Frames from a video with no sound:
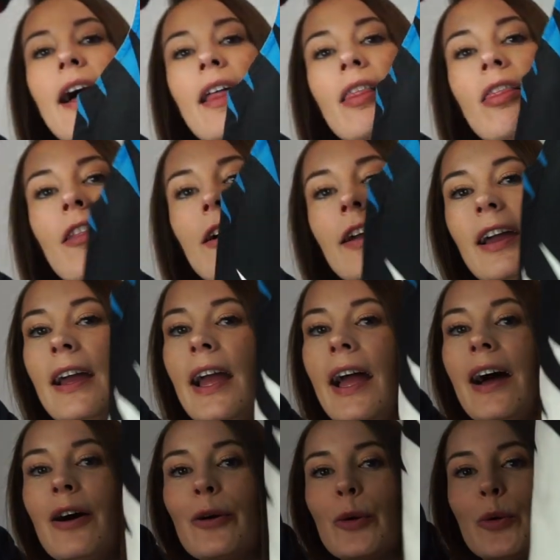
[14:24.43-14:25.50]
Look at
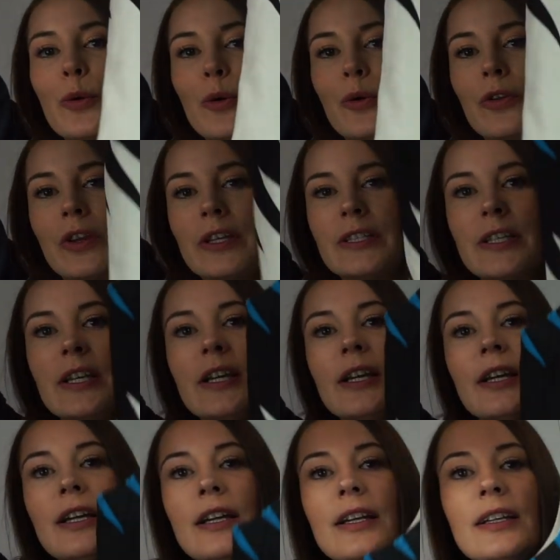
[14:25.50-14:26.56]
how cool
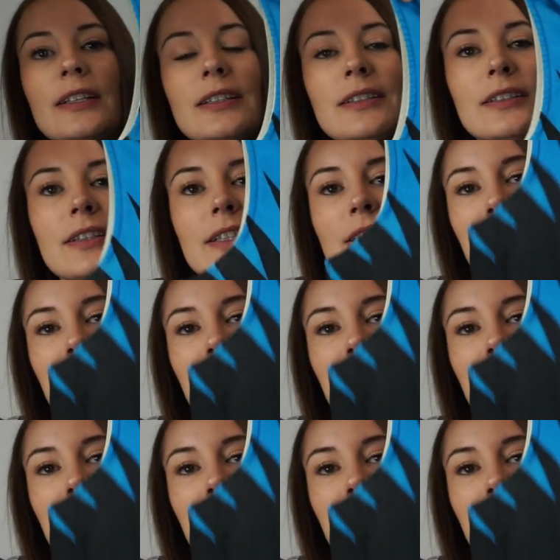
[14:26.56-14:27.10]
the